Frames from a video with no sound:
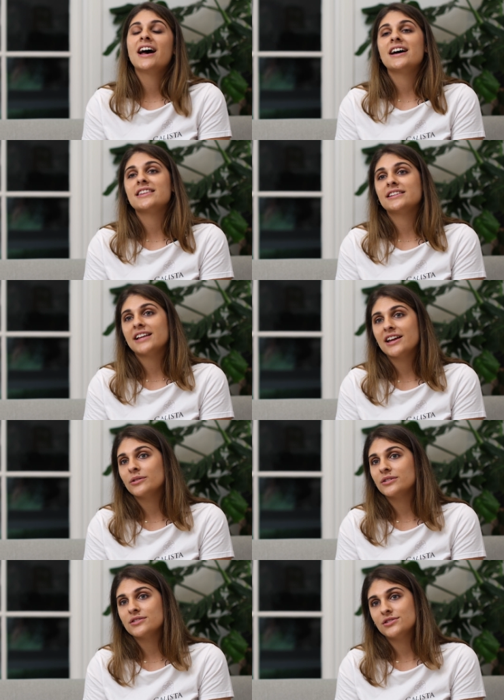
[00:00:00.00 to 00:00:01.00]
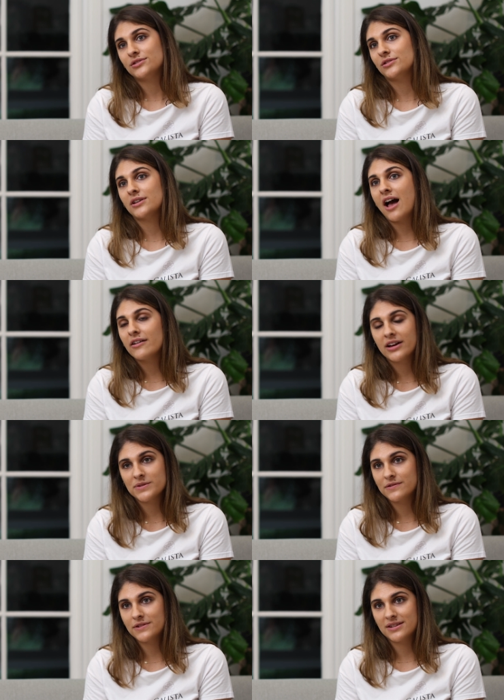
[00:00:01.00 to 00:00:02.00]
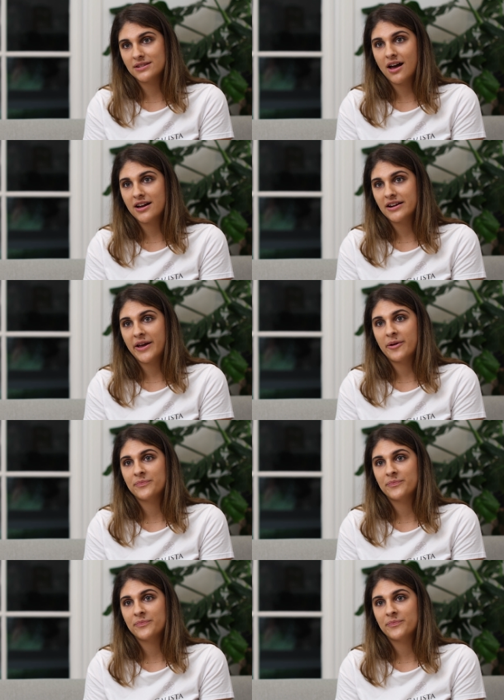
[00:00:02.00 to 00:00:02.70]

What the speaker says: and then later on to outcomes for society.